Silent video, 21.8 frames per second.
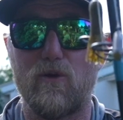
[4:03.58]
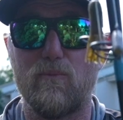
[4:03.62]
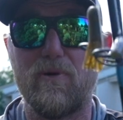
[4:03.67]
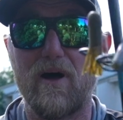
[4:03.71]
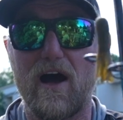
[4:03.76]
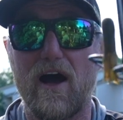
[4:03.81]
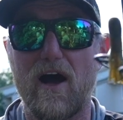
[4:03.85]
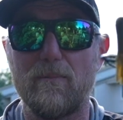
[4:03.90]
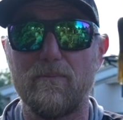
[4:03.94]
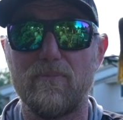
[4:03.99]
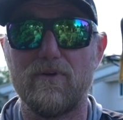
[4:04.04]

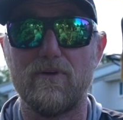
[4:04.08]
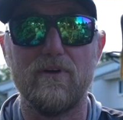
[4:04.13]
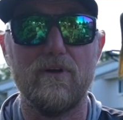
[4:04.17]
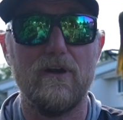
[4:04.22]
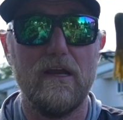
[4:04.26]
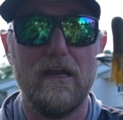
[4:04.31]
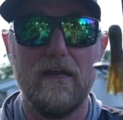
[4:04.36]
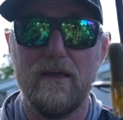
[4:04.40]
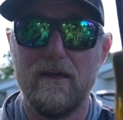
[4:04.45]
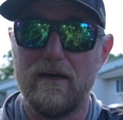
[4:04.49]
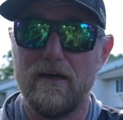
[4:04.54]
popper,
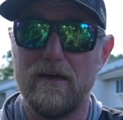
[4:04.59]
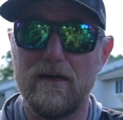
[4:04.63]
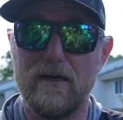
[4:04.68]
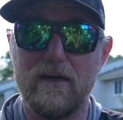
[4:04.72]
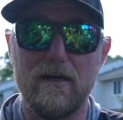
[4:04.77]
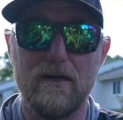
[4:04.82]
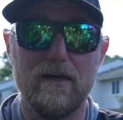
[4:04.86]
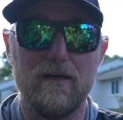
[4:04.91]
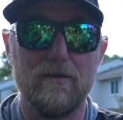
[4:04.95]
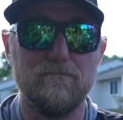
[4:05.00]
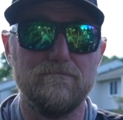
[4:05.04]

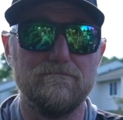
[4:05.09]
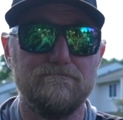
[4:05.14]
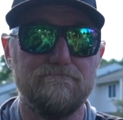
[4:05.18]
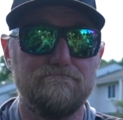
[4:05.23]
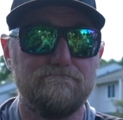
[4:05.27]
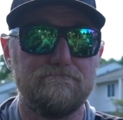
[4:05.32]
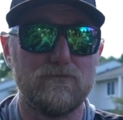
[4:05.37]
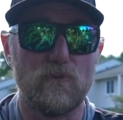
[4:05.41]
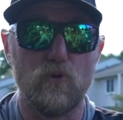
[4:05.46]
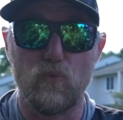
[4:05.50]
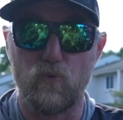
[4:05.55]

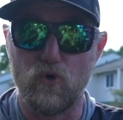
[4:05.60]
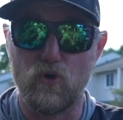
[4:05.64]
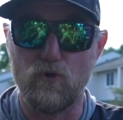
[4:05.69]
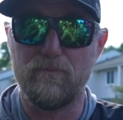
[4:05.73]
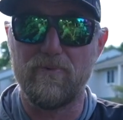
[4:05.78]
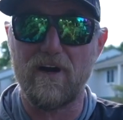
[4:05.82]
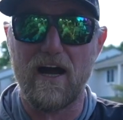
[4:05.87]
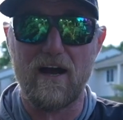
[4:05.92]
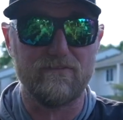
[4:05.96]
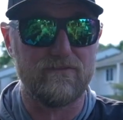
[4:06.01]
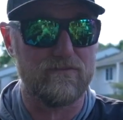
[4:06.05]
the World
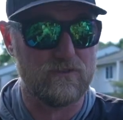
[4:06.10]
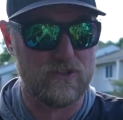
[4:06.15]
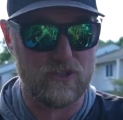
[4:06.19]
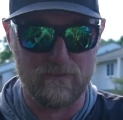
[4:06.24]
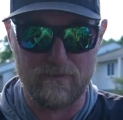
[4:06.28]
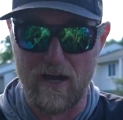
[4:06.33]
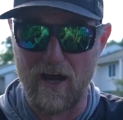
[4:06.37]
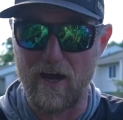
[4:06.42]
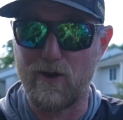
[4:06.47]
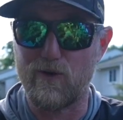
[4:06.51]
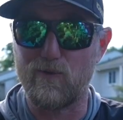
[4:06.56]
Pop from
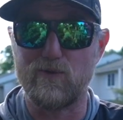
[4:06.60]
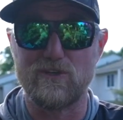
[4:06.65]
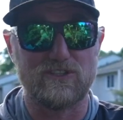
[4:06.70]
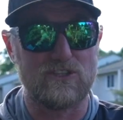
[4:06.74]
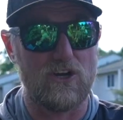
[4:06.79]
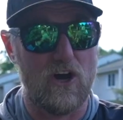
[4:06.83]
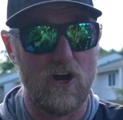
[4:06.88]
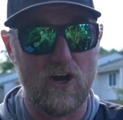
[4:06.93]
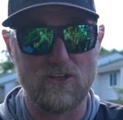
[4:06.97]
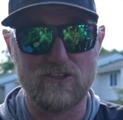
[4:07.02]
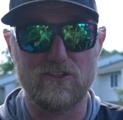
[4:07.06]
Shimano was
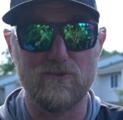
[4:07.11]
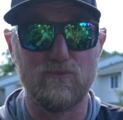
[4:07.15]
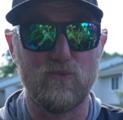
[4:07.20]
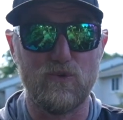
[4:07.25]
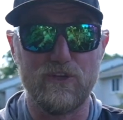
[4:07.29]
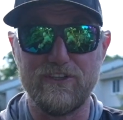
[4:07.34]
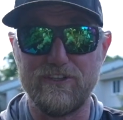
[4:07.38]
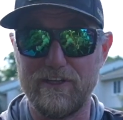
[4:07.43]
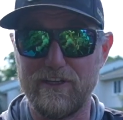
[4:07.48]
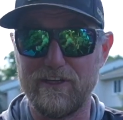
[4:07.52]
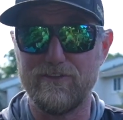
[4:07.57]
awesome.
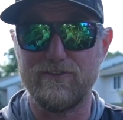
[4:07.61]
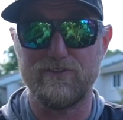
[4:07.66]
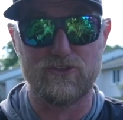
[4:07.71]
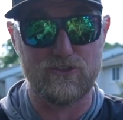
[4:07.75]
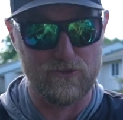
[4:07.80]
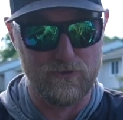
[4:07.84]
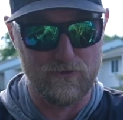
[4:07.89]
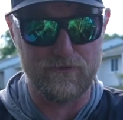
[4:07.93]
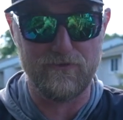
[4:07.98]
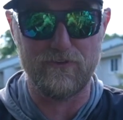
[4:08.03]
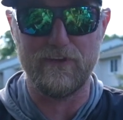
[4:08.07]
We did
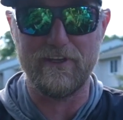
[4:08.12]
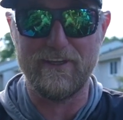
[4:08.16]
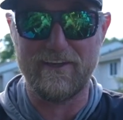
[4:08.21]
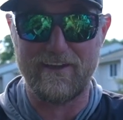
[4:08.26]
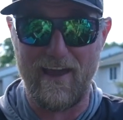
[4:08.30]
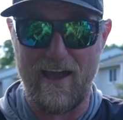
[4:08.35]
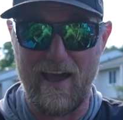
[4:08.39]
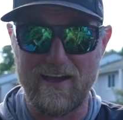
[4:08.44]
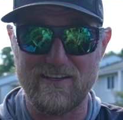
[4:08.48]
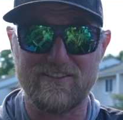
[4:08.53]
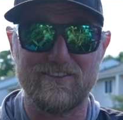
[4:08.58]
truthfully
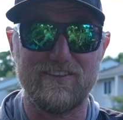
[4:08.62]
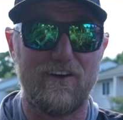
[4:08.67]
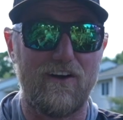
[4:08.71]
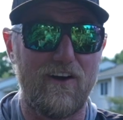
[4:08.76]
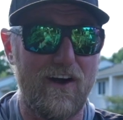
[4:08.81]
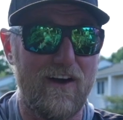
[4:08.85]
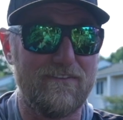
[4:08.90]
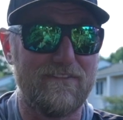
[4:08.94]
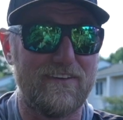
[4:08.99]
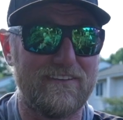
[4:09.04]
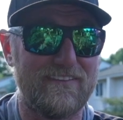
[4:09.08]
cast it
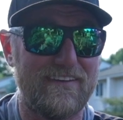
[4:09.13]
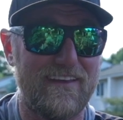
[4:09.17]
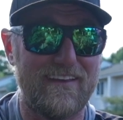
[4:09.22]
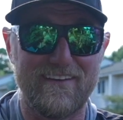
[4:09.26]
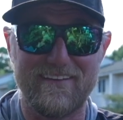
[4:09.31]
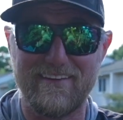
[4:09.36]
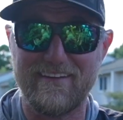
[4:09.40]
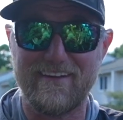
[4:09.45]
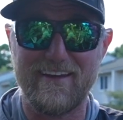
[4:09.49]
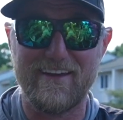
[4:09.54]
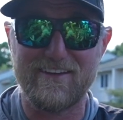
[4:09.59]
off at the end
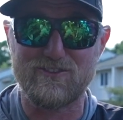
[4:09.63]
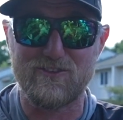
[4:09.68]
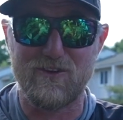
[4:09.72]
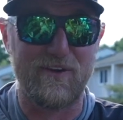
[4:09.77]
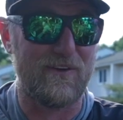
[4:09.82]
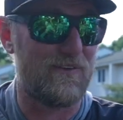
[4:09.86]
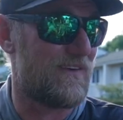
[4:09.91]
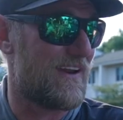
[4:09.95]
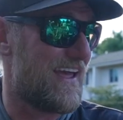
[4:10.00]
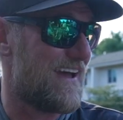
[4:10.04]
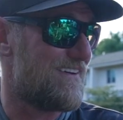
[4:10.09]
of the day, so I
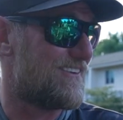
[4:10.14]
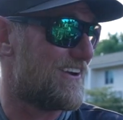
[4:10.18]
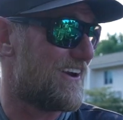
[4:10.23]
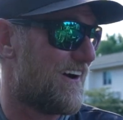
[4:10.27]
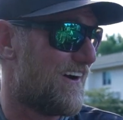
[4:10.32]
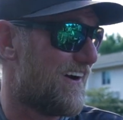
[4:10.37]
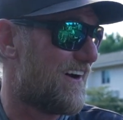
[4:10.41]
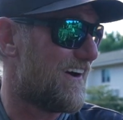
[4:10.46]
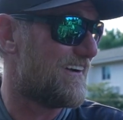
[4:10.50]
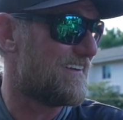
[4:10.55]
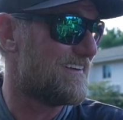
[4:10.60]
don't have it
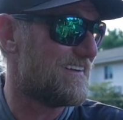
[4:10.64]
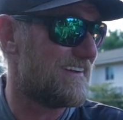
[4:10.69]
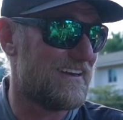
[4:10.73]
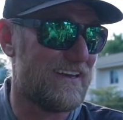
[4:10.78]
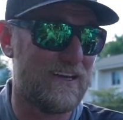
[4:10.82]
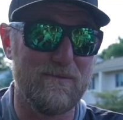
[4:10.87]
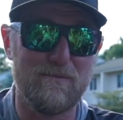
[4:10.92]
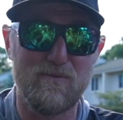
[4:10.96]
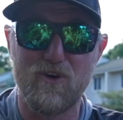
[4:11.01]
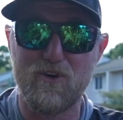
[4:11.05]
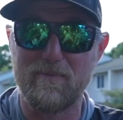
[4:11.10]
on
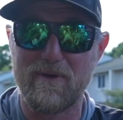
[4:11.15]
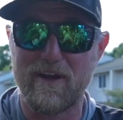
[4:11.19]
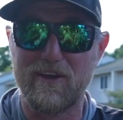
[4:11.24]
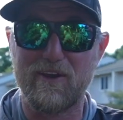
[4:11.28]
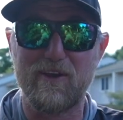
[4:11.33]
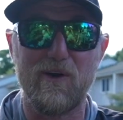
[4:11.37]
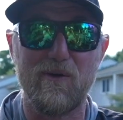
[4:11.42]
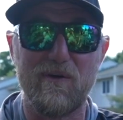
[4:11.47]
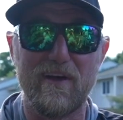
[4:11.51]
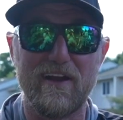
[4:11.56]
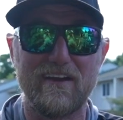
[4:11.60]
anymore, my
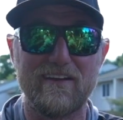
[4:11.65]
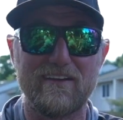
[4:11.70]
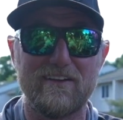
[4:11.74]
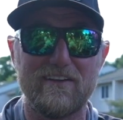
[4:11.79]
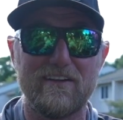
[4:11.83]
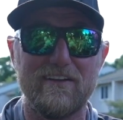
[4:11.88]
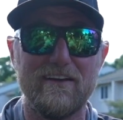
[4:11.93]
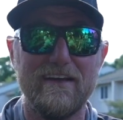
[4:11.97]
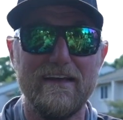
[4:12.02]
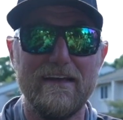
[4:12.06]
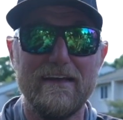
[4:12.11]

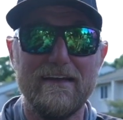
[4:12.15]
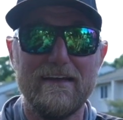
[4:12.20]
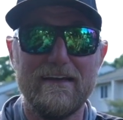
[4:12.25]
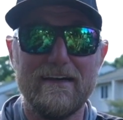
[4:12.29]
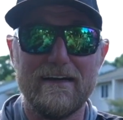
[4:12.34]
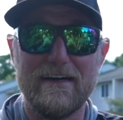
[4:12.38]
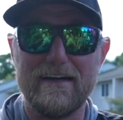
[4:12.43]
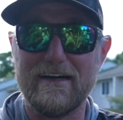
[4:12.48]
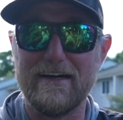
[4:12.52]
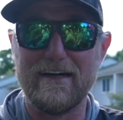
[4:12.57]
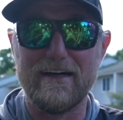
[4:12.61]
co-angler.
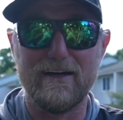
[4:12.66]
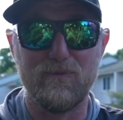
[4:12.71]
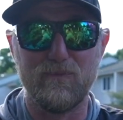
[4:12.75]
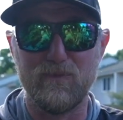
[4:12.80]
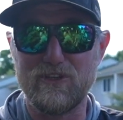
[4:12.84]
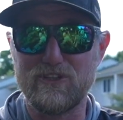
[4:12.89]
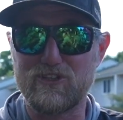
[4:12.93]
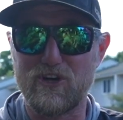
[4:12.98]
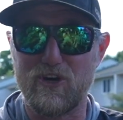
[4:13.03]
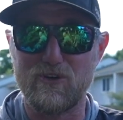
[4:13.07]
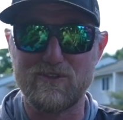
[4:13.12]

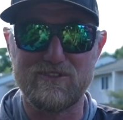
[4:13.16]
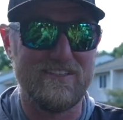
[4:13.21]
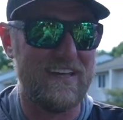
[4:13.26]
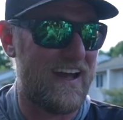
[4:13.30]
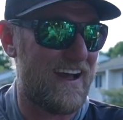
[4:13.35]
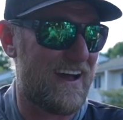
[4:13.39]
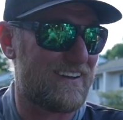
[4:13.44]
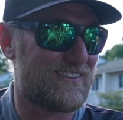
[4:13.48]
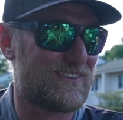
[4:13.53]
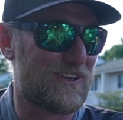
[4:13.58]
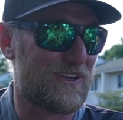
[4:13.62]
We chose
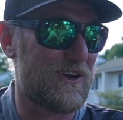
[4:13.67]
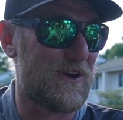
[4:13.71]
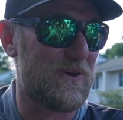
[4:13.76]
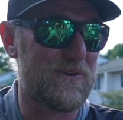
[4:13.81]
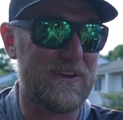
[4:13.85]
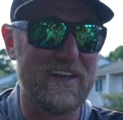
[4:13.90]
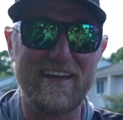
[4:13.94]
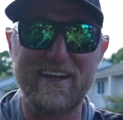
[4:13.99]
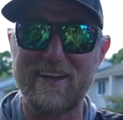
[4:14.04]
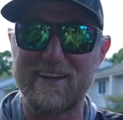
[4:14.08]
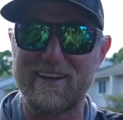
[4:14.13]
not to go
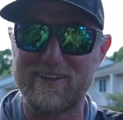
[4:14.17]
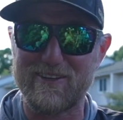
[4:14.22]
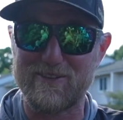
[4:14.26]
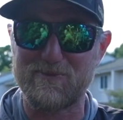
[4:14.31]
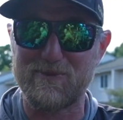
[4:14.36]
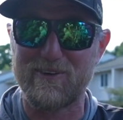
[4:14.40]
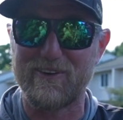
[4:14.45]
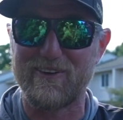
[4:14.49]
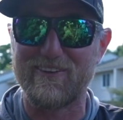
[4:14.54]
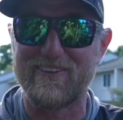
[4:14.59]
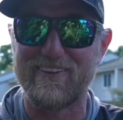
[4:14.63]
get it because
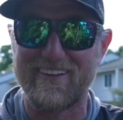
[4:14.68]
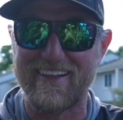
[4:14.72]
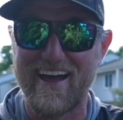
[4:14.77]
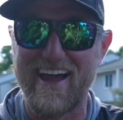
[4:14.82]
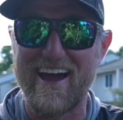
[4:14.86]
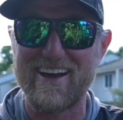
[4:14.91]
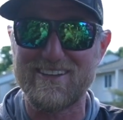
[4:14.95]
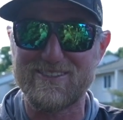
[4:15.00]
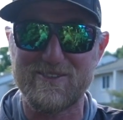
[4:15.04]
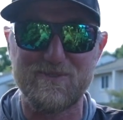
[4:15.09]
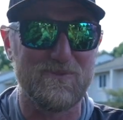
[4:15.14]
we were in the
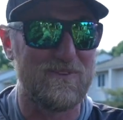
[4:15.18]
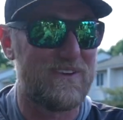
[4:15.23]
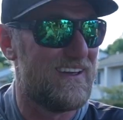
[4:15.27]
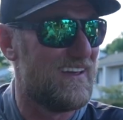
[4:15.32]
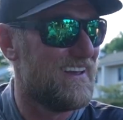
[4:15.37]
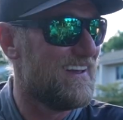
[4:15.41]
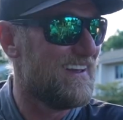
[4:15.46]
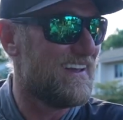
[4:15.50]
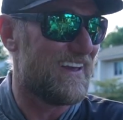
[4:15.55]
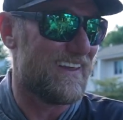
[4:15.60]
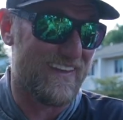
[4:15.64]
last,
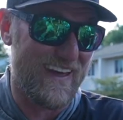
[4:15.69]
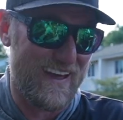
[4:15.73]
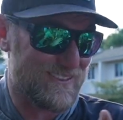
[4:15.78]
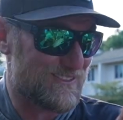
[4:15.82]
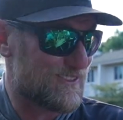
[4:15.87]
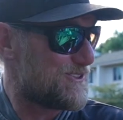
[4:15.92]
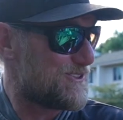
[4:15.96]
and that's a